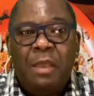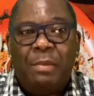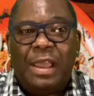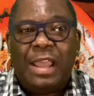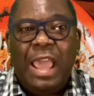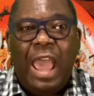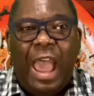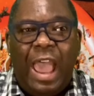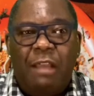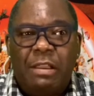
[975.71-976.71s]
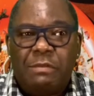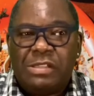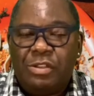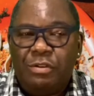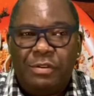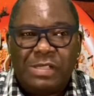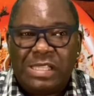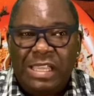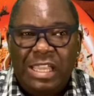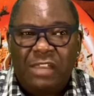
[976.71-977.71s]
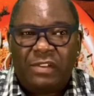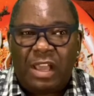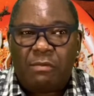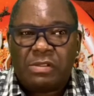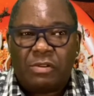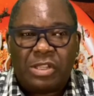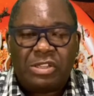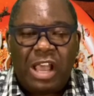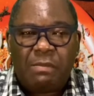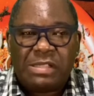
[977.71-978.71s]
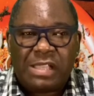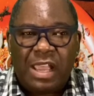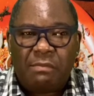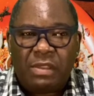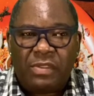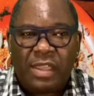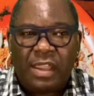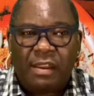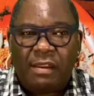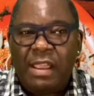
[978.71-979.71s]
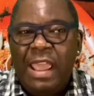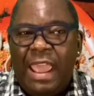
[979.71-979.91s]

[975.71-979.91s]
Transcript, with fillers: But I, it was New Year's Eve, and I was on a job assignment there,